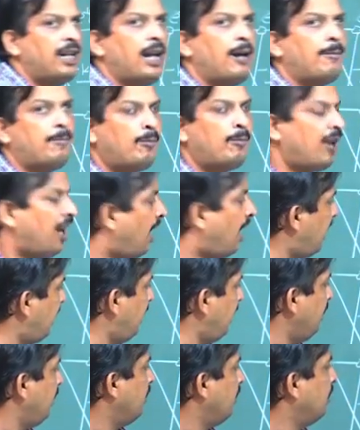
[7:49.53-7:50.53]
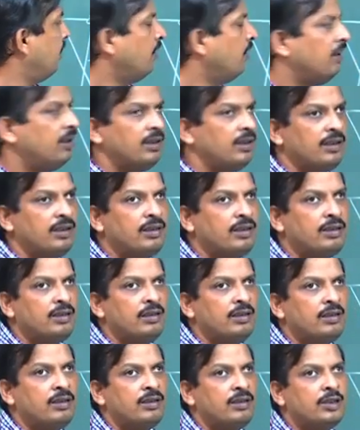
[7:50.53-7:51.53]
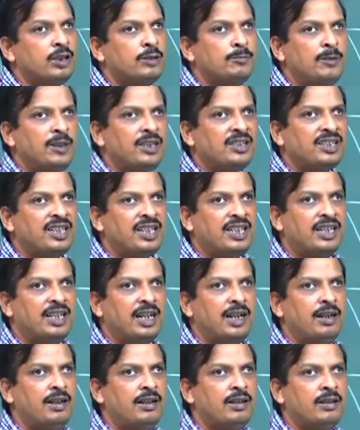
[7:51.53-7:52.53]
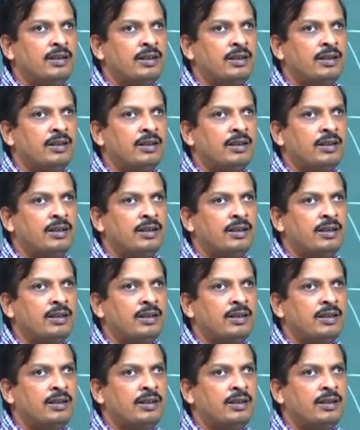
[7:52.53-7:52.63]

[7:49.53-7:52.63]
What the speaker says: apply speech signal,